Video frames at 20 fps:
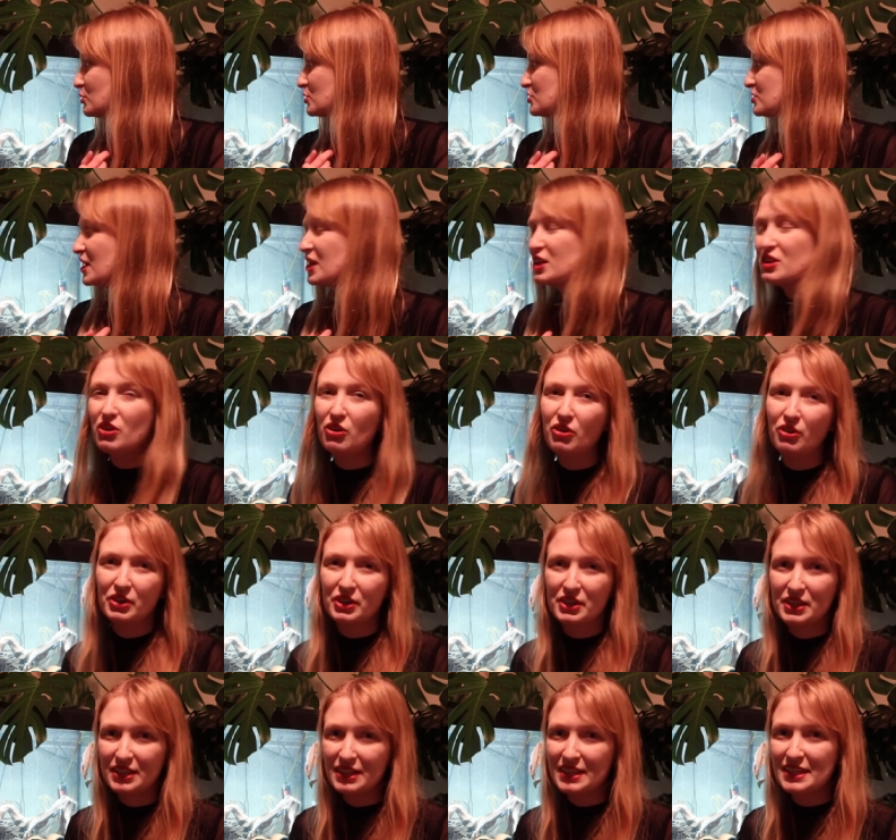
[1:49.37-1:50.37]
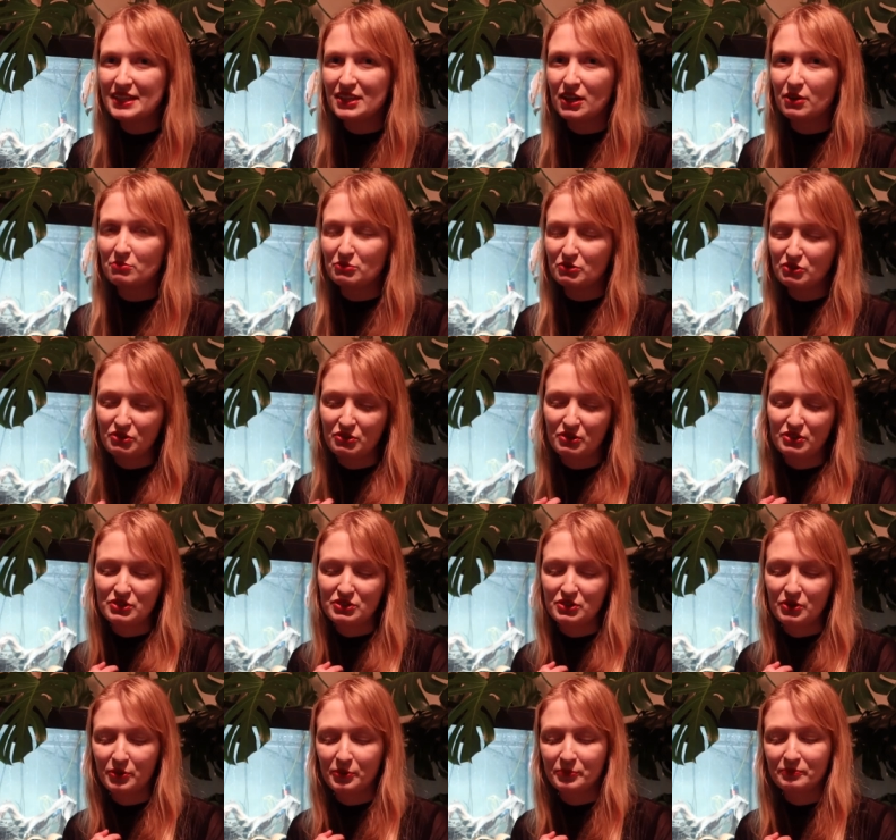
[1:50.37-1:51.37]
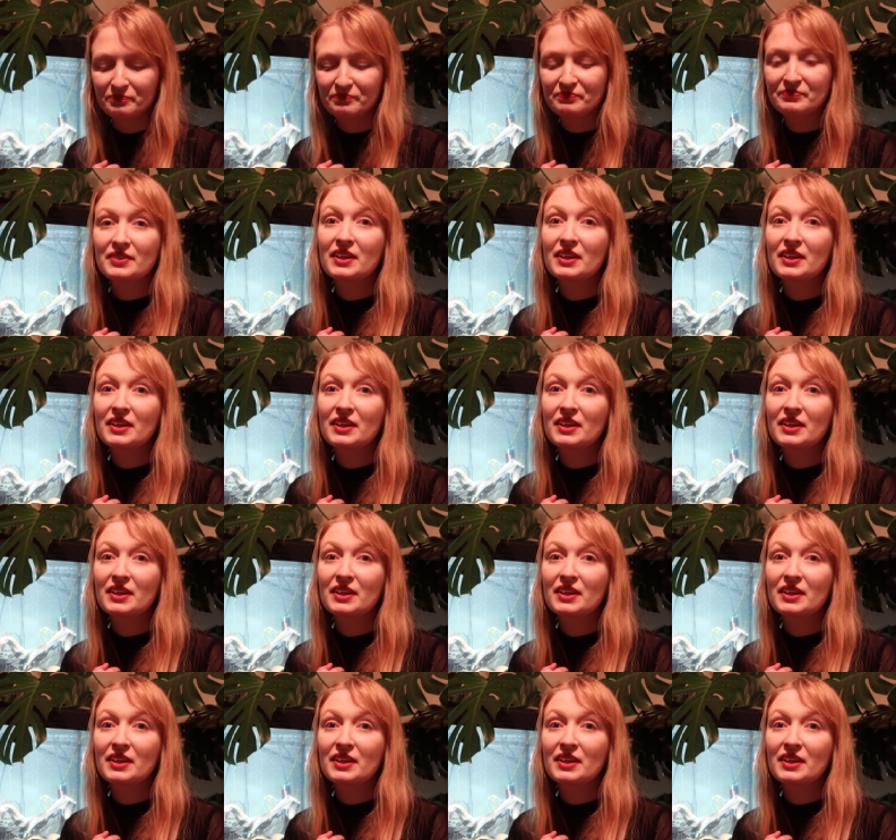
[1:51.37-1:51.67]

because they're not a clean-up crew at all.